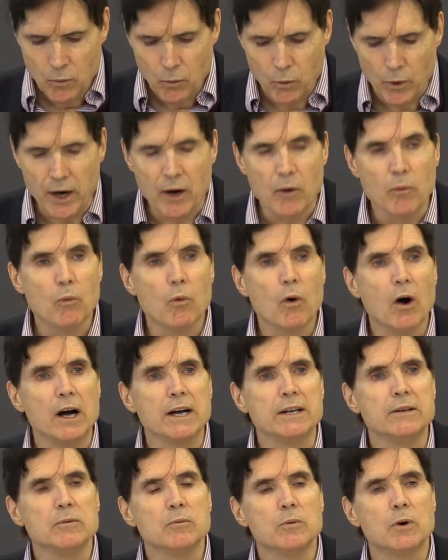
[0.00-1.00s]
where
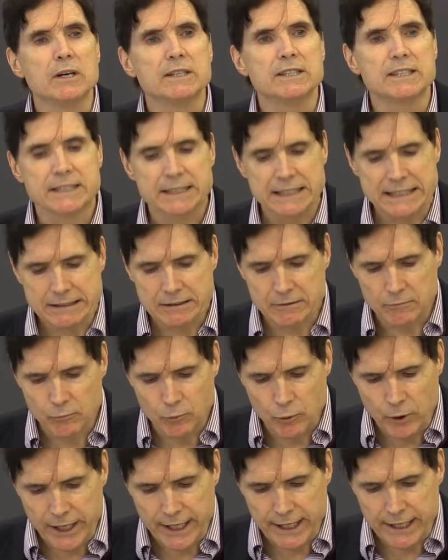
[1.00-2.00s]
one was
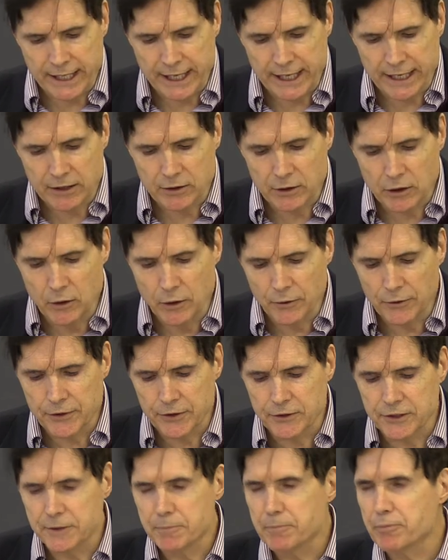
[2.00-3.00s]
reading
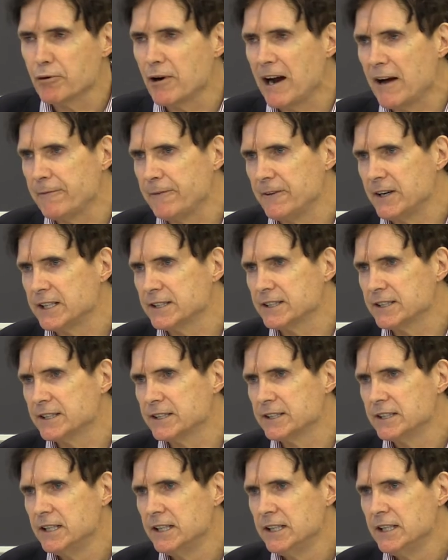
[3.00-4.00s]
Luther's
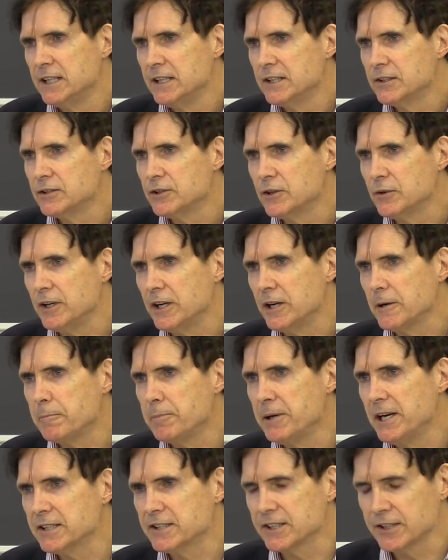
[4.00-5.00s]
preface to the
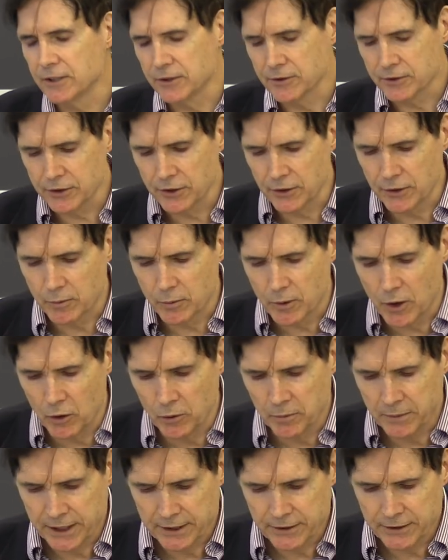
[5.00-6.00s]
Epistle to the
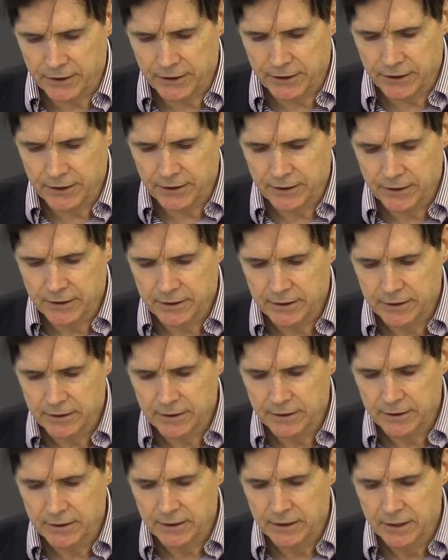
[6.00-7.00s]
Romans.
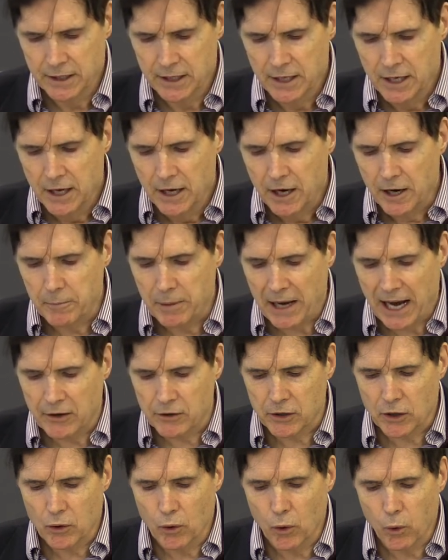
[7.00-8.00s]

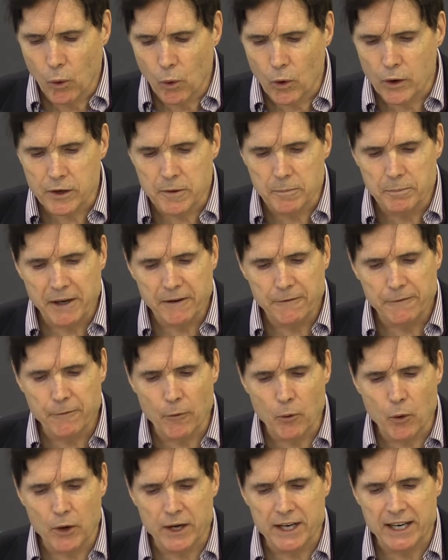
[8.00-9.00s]
About a quarter
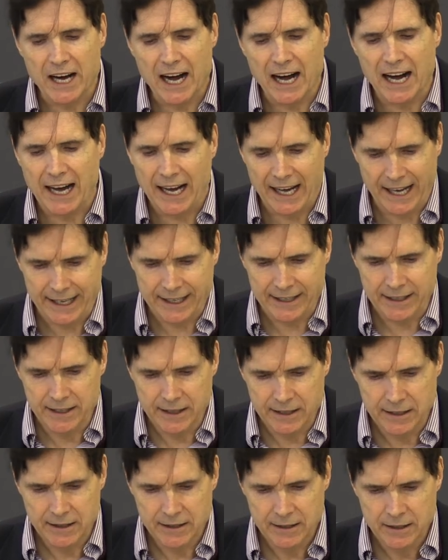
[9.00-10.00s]
before nine,